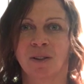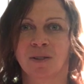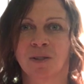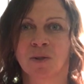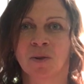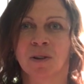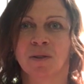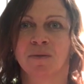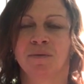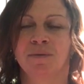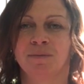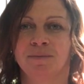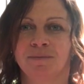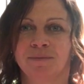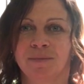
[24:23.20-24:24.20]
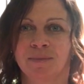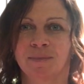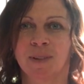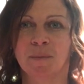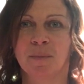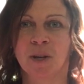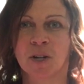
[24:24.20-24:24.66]
sort of,
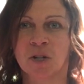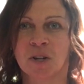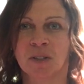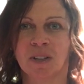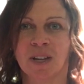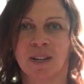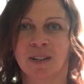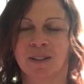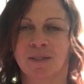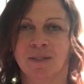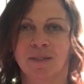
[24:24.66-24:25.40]
I'm picturing like